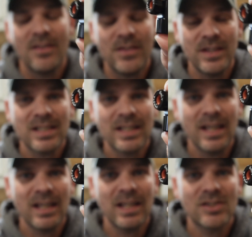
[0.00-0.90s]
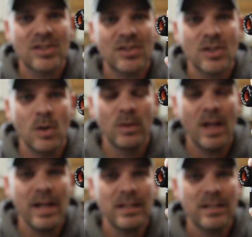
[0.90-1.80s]
This thing is so
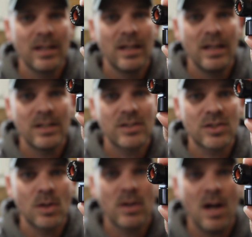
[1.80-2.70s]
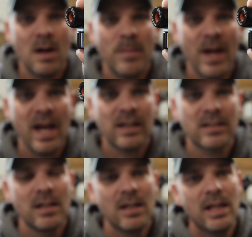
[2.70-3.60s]
light and so compact,